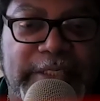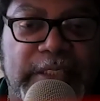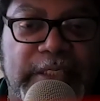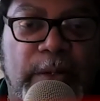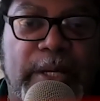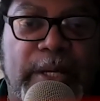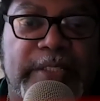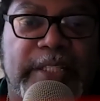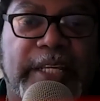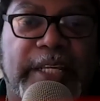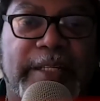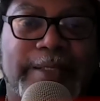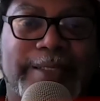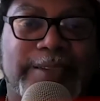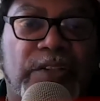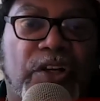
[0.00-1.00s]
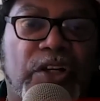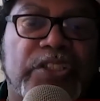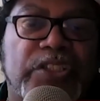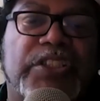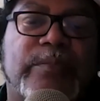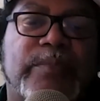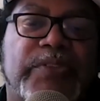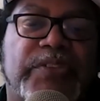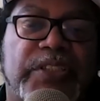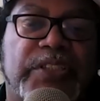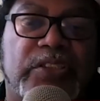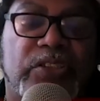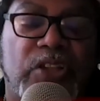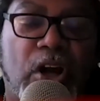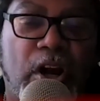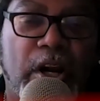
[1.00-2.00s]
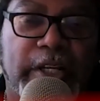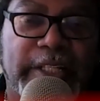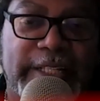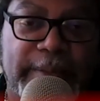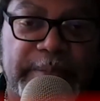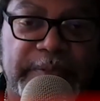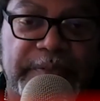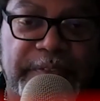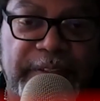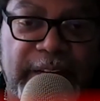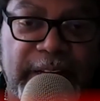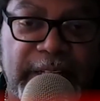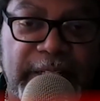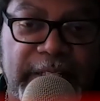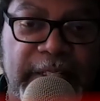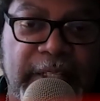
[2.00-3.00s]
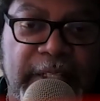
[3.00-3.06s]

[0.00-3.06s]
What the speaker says: So I think as long as she was in the dark, he was fine.